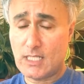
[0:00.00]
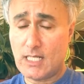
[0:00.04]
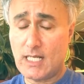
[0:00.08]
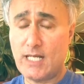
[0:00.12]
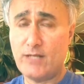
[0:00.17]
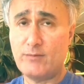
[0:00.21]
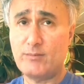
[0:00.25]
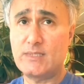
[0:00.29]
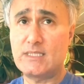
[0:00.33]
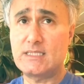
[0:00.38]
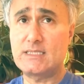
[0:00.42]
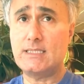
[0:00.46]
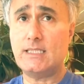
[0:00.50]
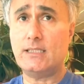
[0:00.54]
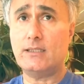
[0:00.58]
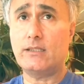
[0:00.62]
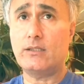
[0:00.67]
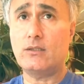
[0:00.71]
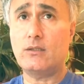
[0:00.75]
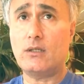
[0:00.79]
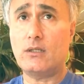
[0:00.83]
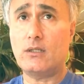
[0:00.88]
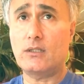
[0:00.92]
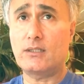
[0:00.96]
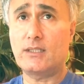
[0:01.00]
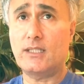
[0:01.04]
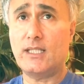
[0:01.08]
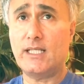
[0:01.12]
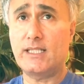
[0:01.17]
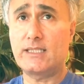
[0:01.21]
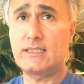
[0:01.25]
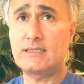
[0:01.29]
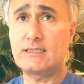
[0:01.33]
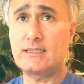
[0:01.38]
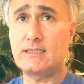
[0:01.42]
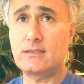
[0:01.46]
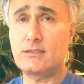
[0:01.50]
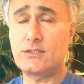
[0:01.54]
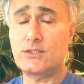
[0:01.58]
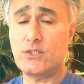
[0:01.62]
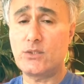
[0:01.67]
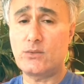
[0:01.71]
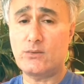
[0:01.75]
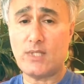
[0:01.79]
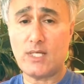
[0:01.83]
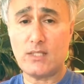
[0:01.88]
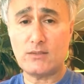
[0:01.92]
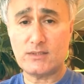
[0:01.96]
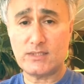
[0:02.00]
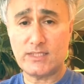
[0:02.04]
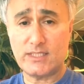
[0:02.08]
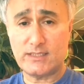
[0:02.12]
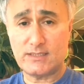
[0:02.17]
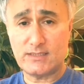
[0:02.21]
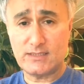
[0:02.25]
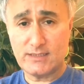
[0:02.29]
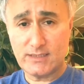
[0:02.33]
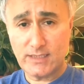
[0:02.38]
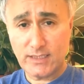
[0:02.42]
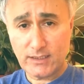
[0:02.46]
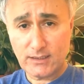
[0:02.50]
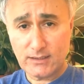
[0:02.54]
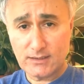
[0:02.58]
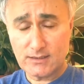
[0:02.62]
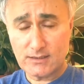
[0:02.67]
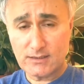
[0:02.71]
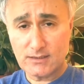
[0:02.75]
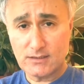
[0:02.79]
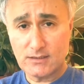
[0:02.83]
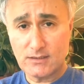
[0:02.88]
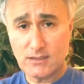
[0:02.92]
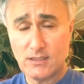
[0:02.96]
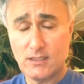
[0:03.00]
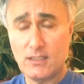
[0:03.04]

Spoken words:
I've been selling online since 2006.